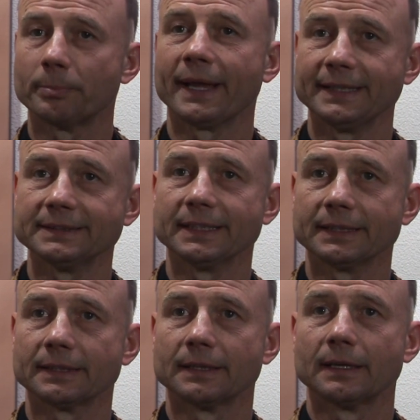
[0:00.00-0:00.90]

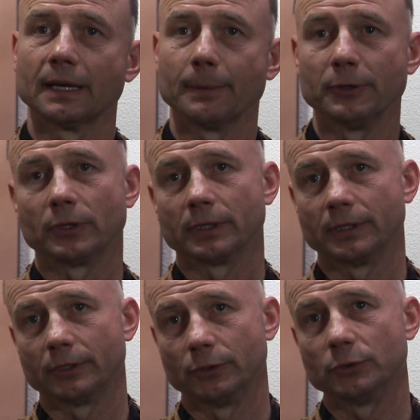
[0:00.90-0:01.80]
painting. I mean, you
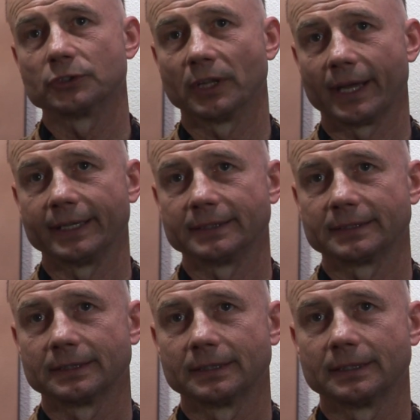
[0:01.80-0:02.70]
could use light